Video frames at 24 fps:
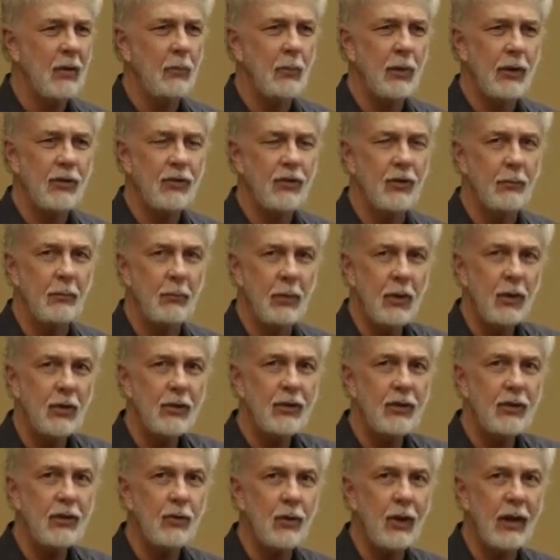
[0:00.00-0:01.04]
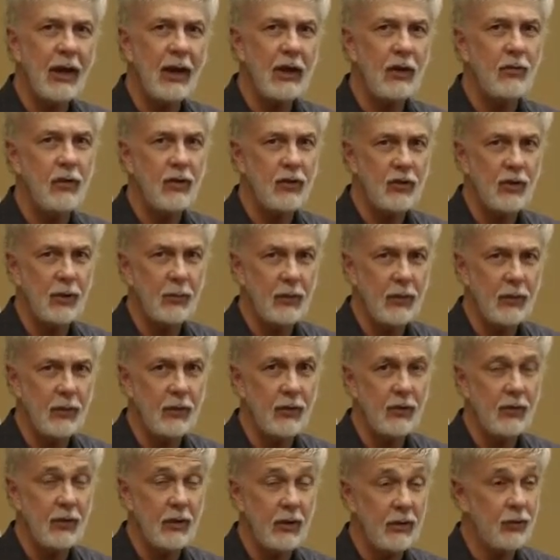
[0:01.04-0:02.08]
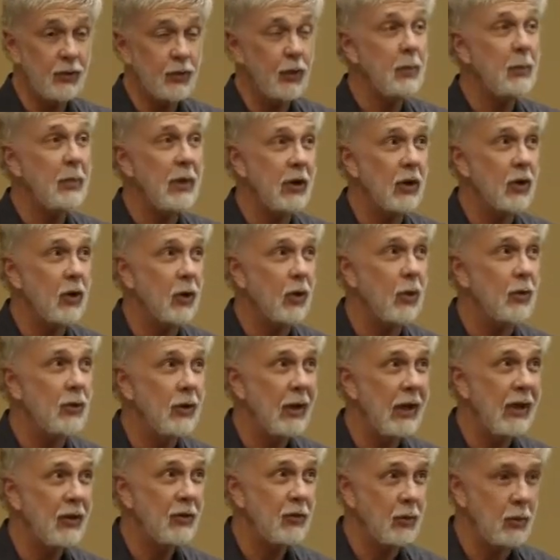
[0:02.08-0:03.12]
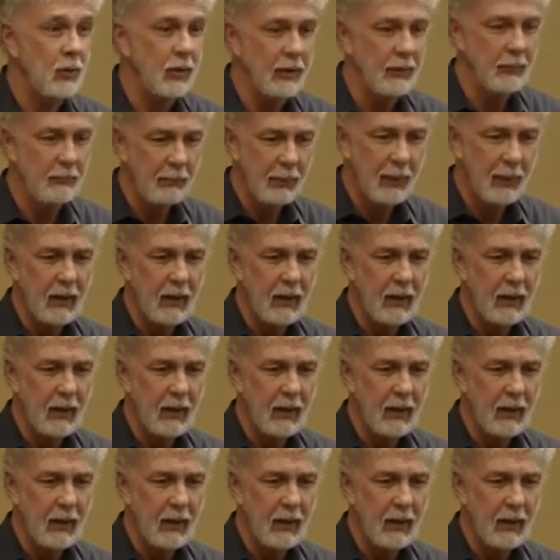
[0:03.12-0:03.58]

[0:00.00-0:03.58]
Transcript: but its ability to activate something that should be occurring naturally.